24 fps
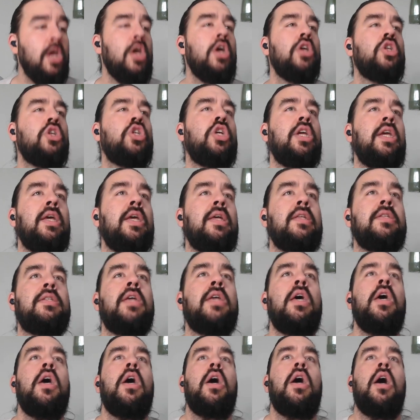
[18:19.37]
She is
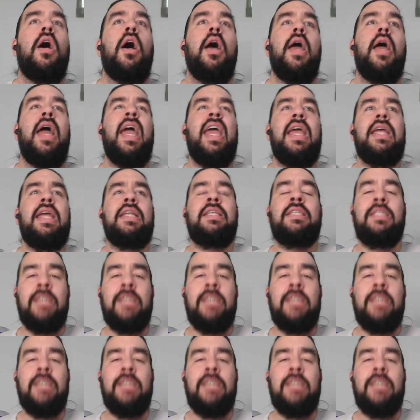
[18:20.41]
a